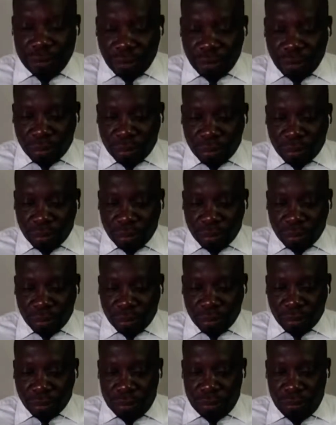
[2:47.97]

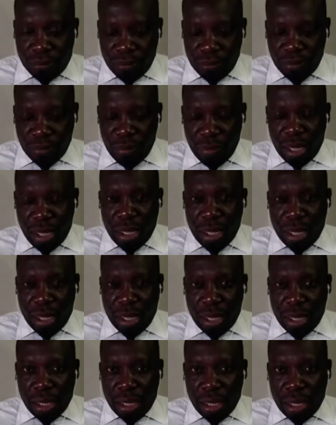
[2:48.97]

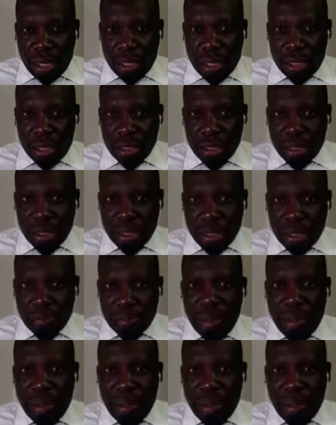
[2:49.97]
Nobody speaks.